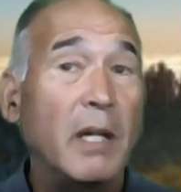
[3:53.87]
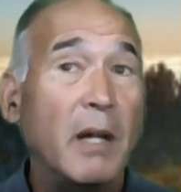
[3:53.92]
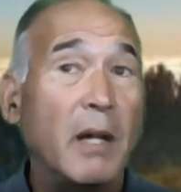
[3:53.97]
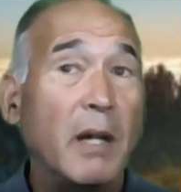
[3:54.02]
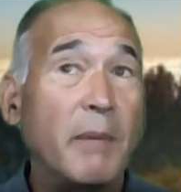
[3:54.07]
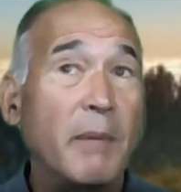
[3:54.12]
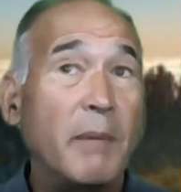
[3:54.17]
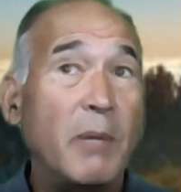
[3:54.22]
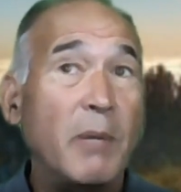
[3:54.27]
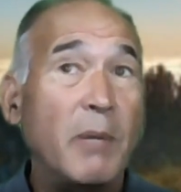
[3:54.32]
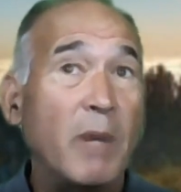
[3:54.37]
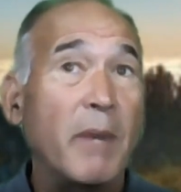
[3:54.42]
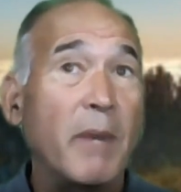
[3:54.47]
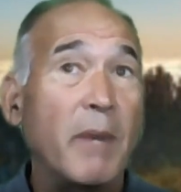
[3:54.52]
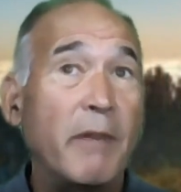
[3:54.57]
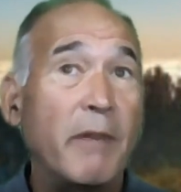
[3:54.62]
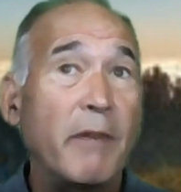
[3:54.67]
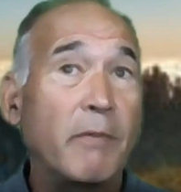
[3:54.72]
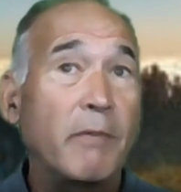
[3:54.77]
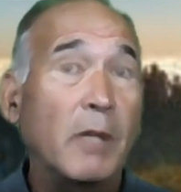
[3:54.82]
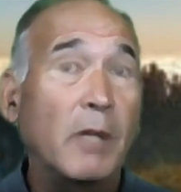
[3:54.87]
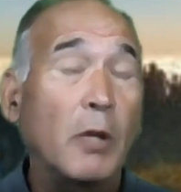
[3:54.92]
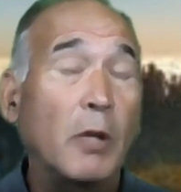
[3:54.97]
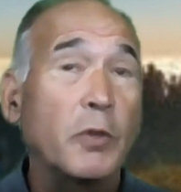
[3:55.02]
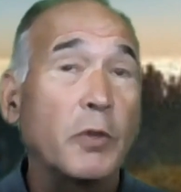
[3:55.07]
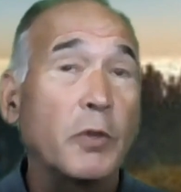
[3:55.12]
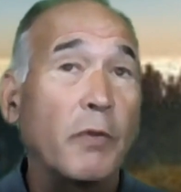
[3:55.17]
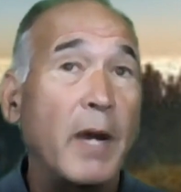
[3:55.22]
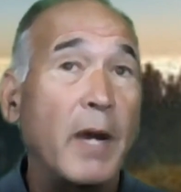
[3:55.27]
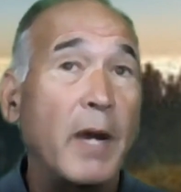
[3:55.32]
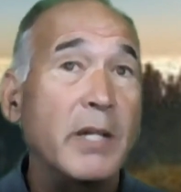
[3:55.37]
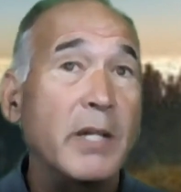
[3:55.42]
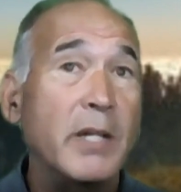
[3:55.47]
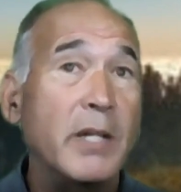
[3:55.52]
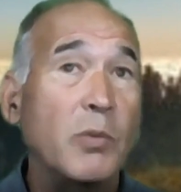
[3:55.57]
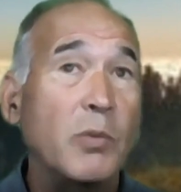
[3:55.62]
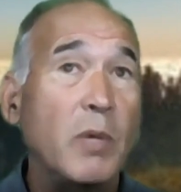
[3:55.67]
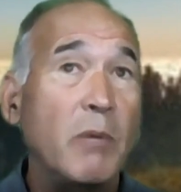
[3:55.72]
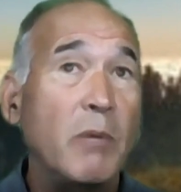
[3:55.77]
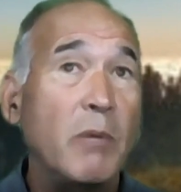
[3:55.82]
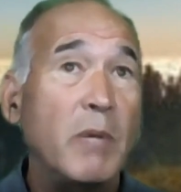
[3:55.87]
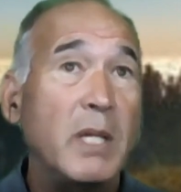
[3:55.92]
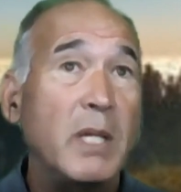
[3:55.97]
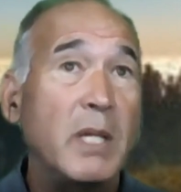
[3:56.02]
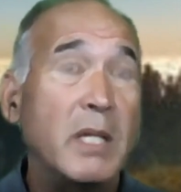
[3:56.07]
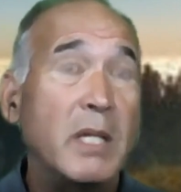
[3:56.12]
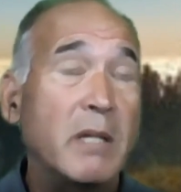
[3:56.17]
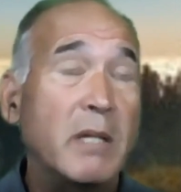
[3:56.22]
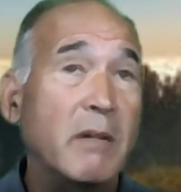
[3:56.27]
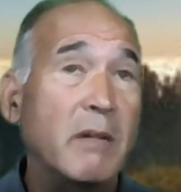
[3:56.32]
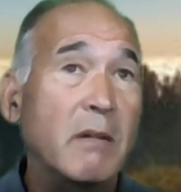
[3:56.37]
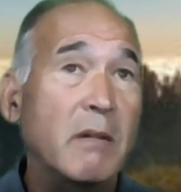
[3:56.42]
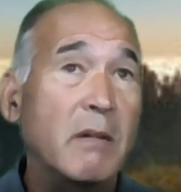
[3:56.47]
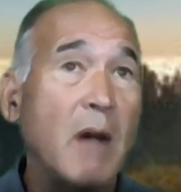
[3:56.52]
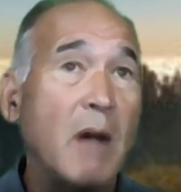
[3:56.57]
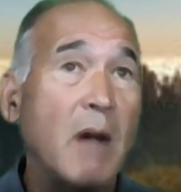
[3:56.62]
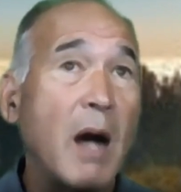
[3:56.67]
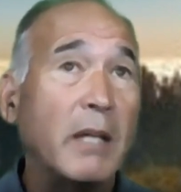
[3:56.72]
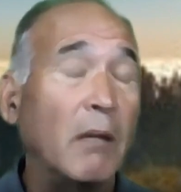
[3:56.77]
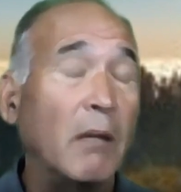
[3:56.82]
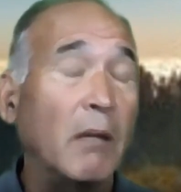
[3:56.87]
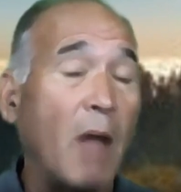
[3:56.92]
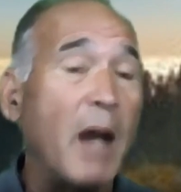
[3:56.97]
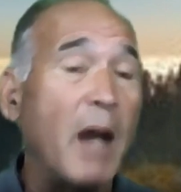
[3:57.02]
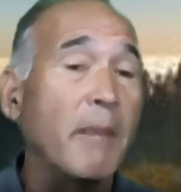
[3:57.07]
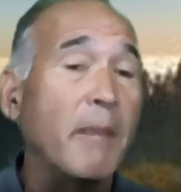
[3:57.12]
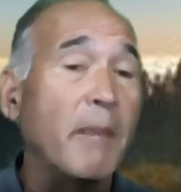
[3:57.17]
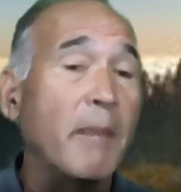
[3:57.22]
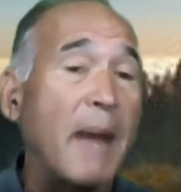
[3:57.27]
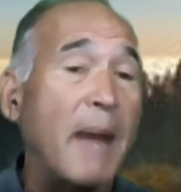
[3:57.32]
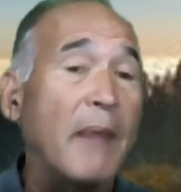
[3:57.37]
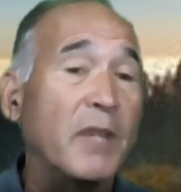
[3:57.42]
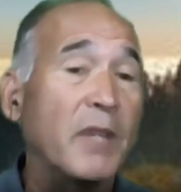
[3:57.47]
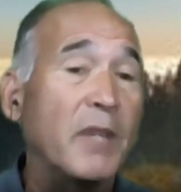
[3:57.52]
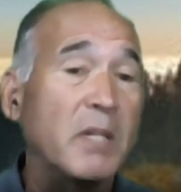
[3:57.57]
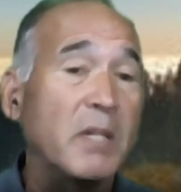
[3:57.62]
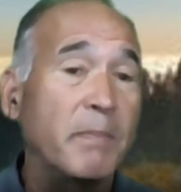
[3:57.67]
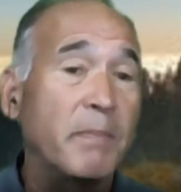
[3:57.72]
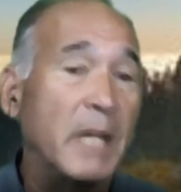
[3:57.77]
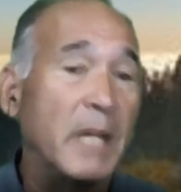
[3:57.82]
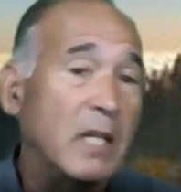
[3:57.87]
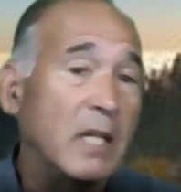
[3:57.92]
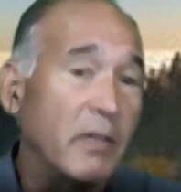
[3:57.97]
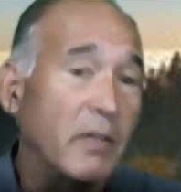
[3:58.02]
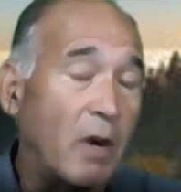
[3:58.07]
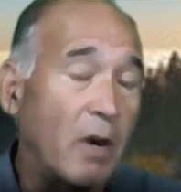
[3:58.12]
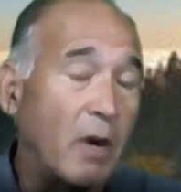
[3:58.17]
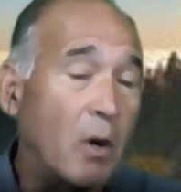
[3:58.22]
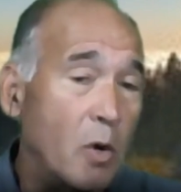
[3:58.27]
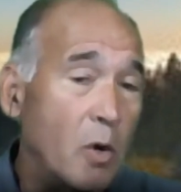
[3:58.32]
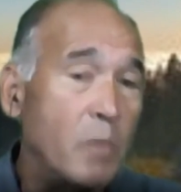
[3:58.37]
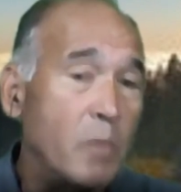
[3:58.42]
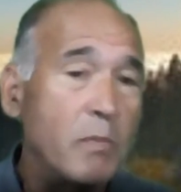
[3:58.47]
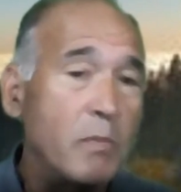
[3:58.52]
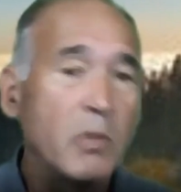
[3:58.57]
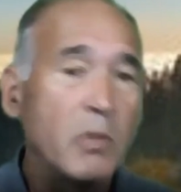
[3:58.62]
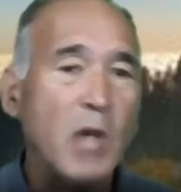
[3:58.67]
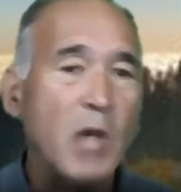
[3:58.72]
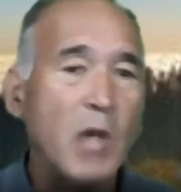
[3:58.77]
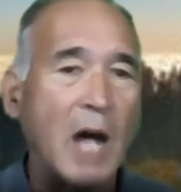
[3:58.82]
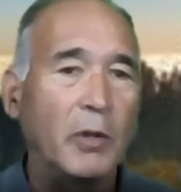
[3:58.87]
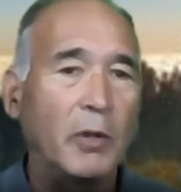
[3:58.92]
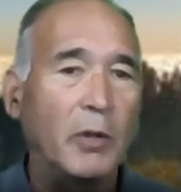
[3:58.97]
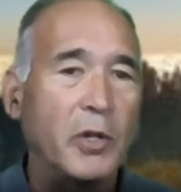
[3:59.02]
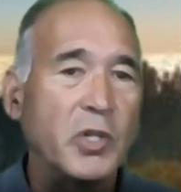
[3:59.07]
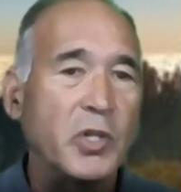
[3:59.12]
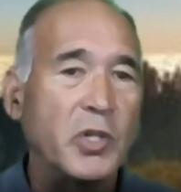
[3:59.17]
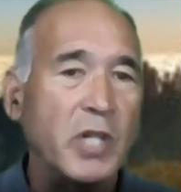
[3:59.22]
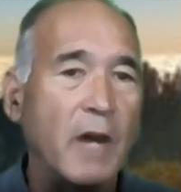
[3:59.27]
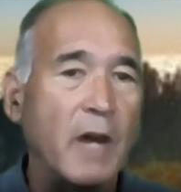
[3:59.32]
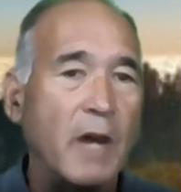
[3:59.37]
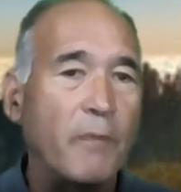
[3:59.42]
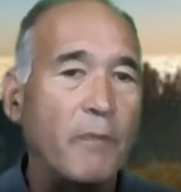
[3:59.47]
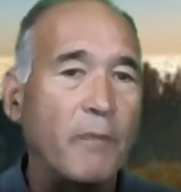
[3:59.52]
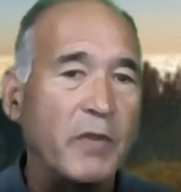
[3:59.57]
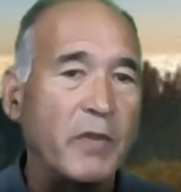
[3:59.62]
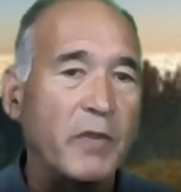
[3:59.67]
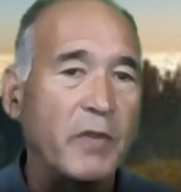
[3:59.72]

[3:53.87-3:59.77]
I mean, one of my mm-hmm. close friends, we we talked a lot about this because of our own childhood stuff was very